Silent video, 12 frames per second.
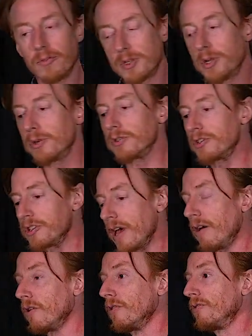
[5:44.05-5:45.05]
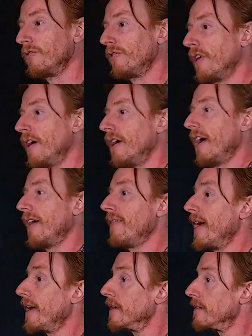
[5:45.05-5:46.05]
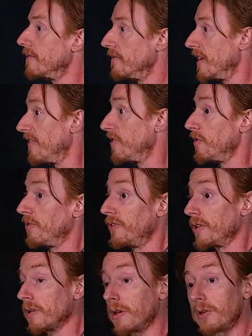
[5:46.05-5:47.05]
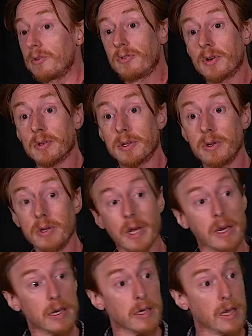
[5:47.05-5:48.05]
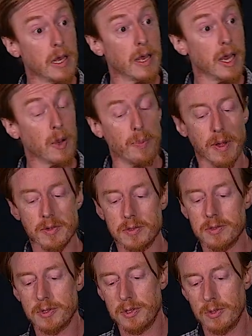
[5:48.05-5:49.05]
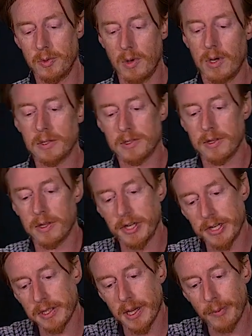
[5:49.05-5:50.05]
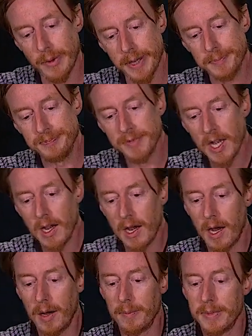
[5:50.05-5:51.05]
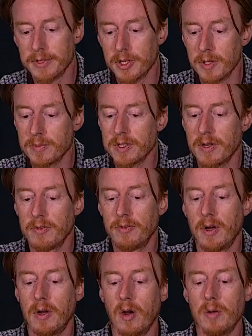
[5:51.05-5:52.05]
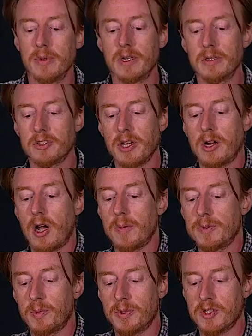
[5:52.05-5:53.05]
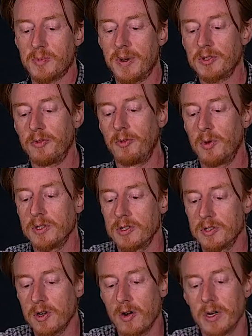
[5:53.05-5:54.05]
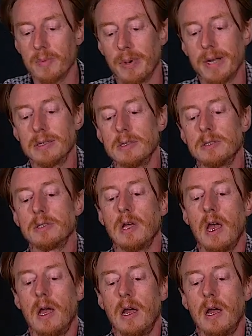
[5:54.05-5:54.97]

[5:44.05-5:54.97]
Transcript: to yourself. And then if you feel like you're fairly good at it, help others to think in that way. In terms of arming SecOps with a special forces targeting process,